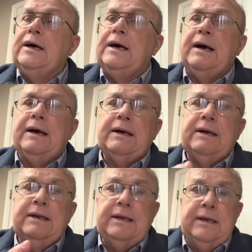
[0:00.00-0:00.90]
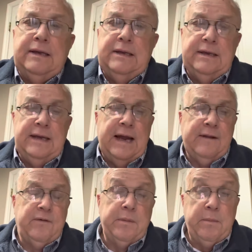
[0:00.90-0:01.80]
I got
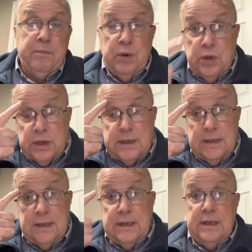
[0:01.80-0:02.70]
it from a book,